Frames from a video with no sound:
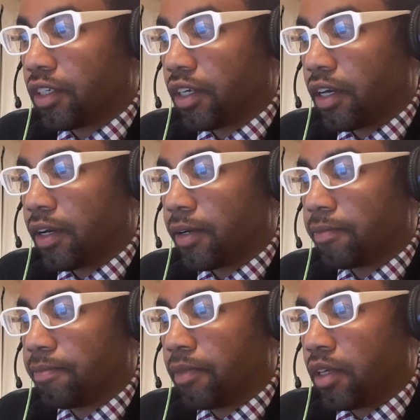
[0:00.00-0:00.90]

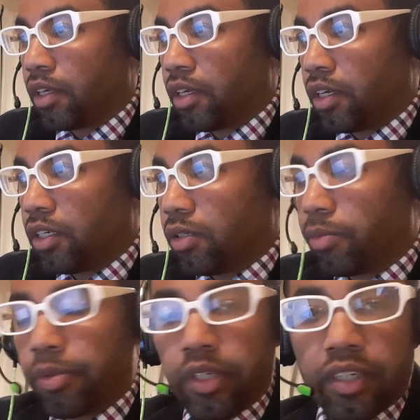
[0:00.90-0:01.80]
We're
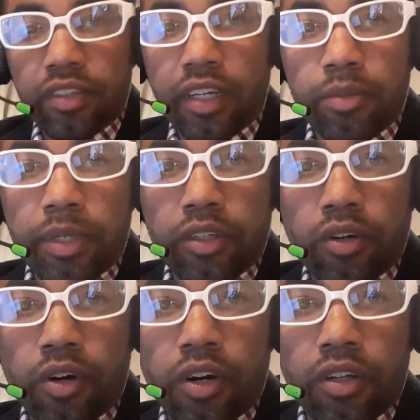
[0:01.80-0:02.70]
pretty excited about the
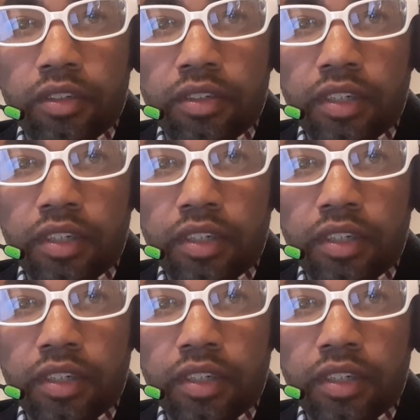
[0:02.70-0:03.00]
call